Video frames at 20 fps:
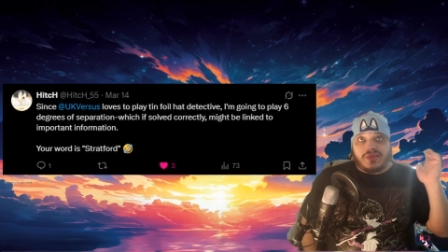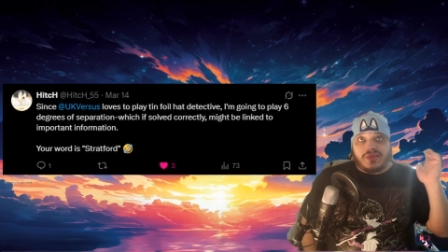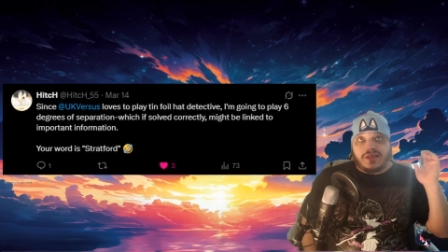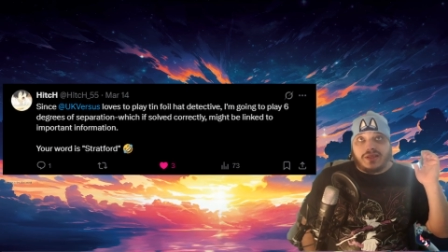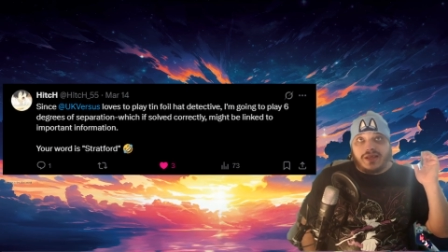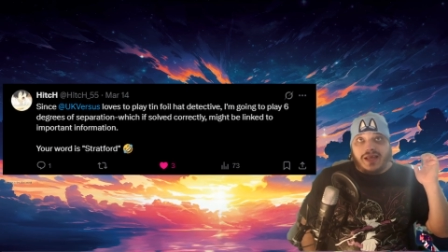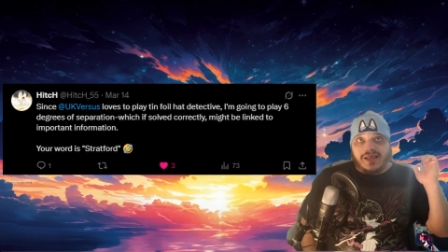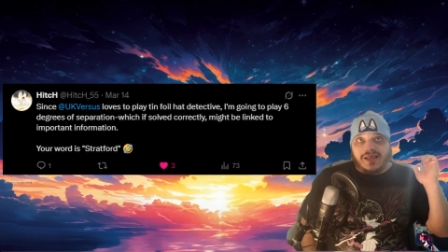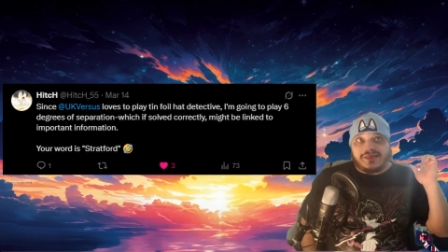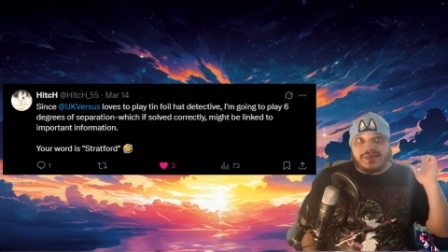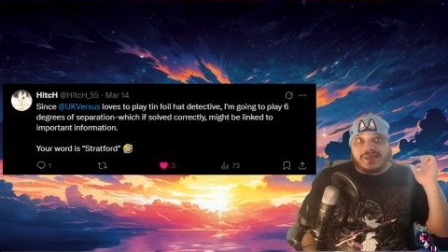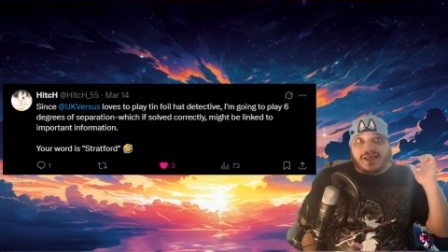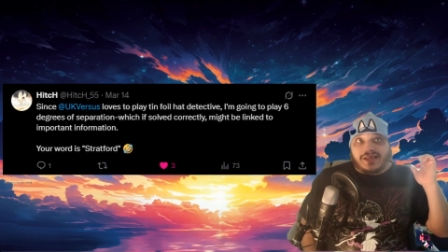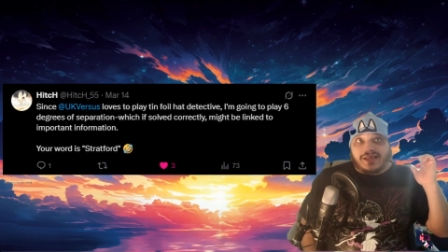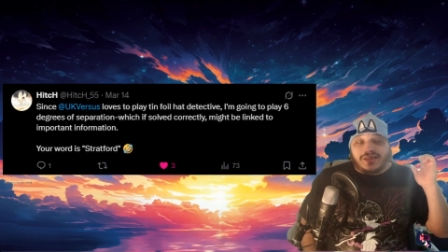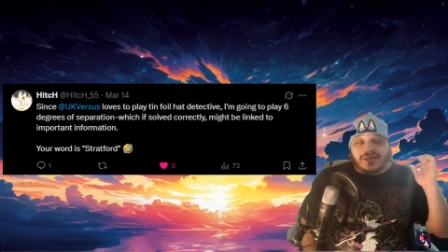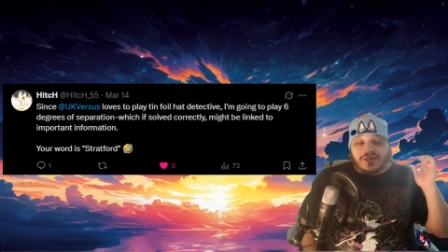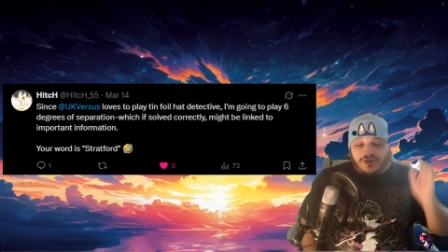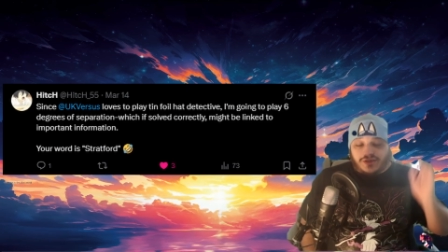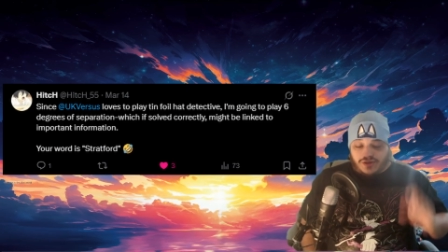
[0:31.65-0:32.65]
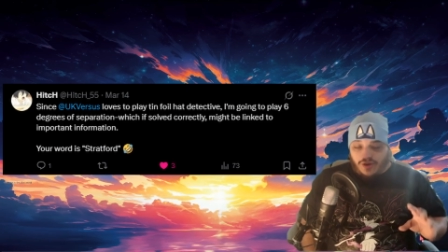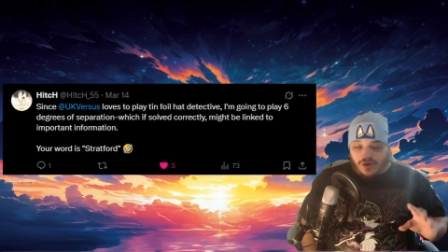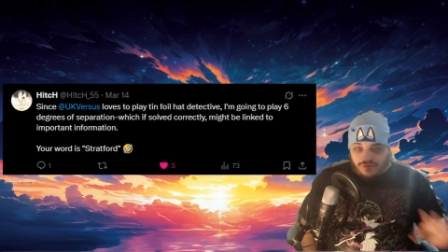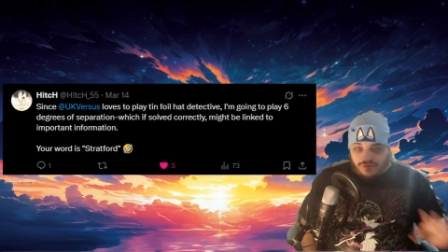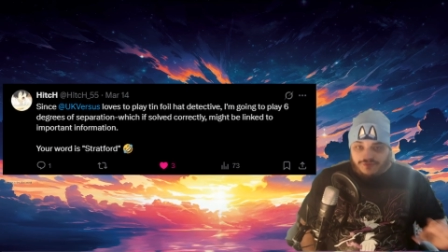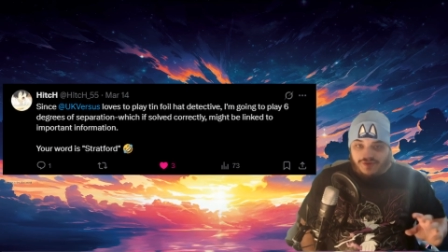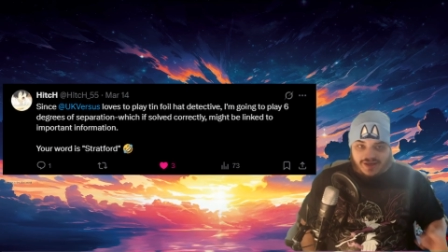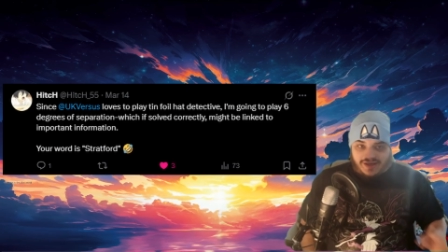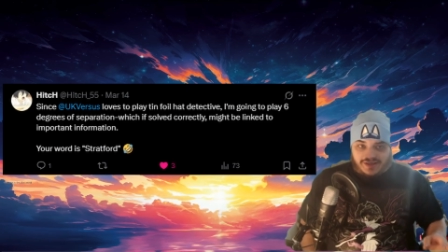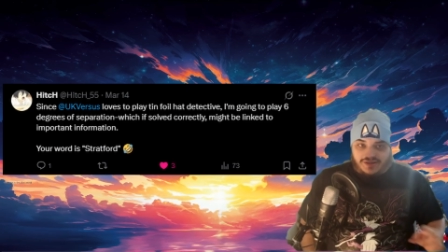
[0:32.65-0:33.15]
and said, "Go
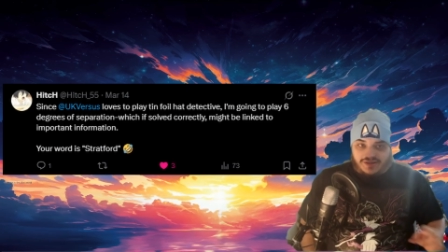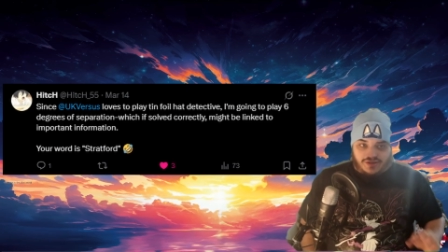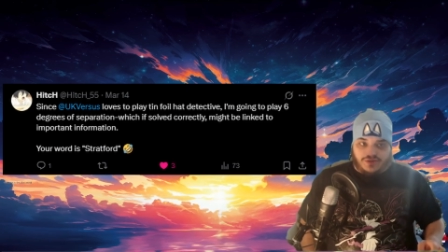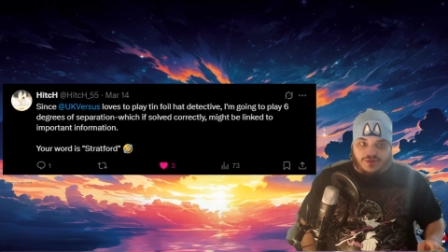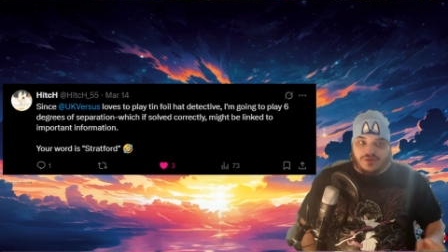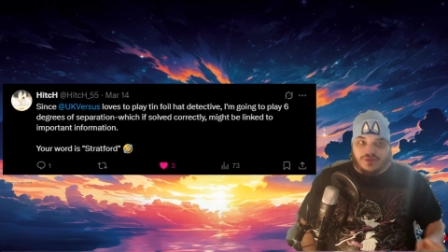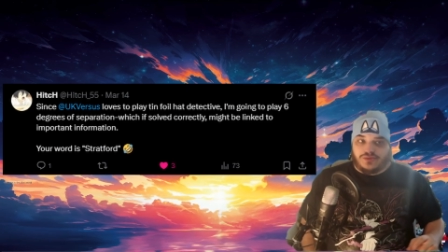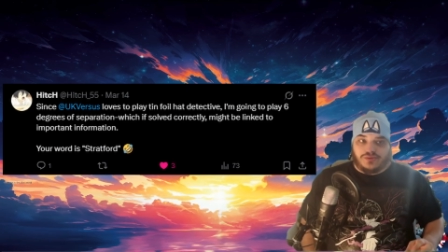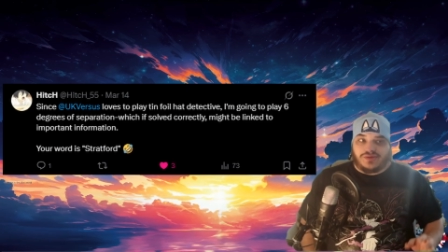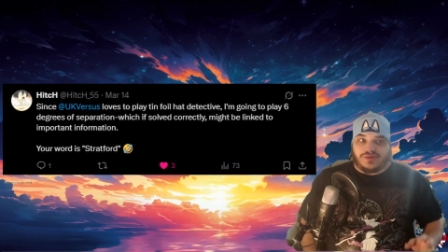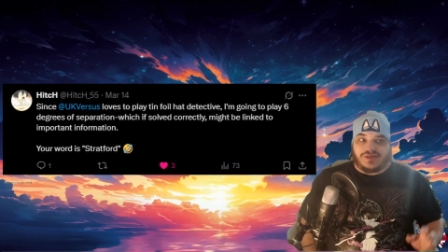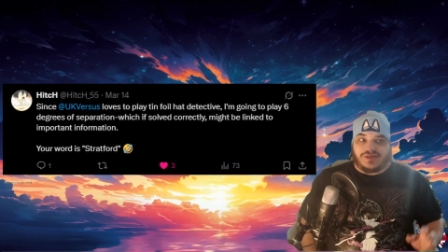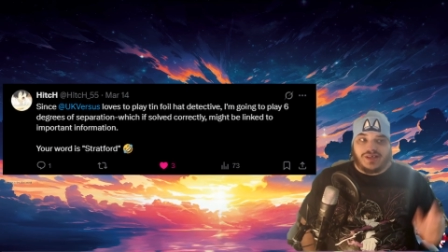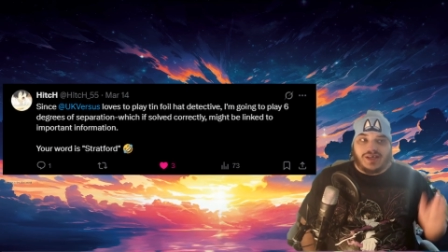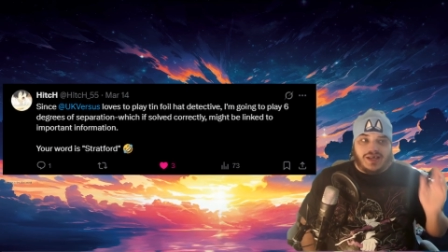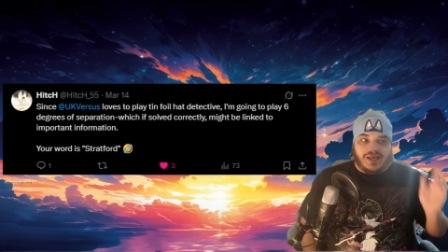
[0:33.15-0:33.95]
find the news."